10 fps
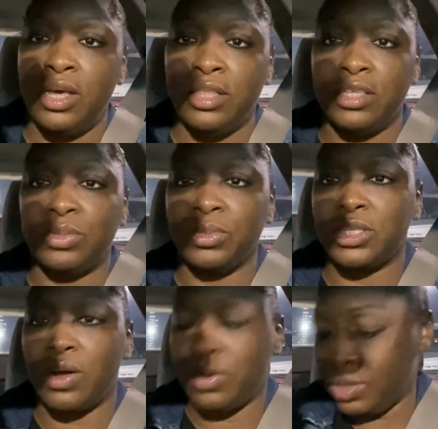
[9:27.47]
This was
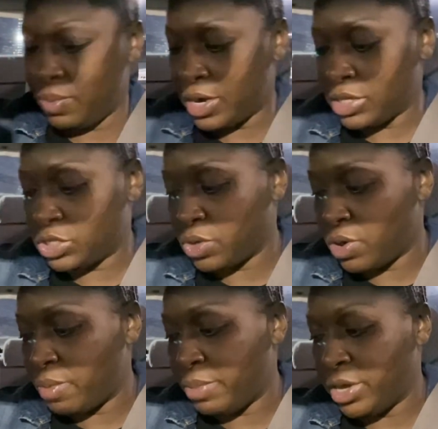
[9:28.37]
the only one I saw,
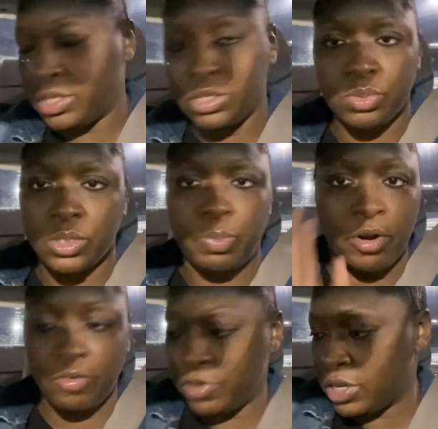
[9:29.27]
but this was
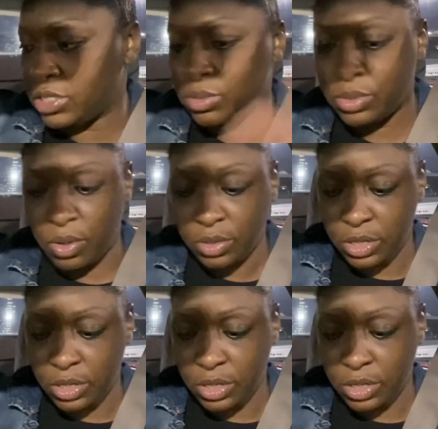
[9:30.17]
perfect because it was only